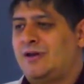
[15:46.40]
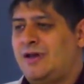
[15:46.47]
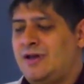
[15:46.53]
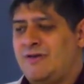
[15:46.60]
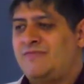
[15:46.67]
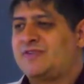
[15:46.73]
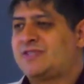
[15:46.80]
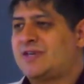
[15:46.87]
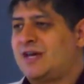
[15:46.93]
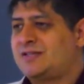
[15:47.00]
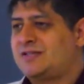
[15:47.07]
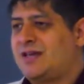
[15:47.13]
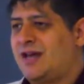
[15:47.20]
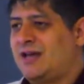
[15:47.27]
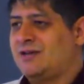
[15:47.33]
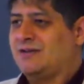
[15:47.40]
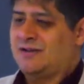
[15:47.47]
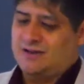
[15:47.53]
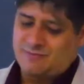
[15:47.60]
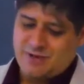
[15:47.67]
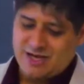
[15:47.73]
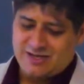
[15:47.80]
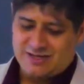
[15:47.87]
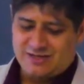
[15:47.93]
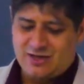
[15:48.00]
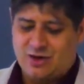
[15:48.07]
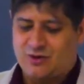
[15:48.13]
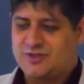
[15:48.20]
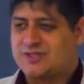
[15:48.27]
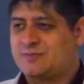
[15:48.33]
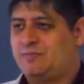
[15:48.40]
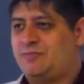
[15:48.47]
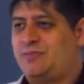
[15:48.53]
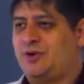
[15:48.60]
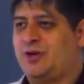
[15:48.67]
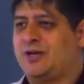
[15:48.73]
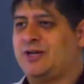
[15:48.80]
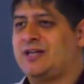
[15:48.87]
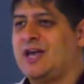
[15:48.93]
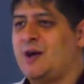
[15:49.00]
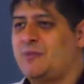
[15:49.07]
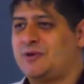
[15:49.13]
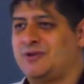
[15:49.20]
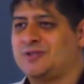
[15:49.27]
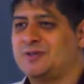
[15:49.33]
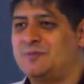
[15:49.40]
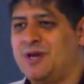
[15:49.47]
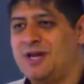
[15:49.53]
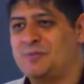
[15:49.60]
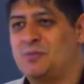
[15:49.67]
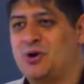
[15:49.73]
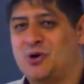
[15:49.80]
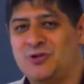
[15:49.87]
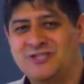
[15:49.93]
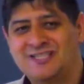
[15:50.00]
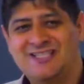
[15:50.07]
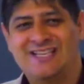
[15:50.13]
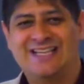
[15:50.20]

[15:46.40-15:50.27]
I emphasized that in my notes, put it in capitals, and made it bold.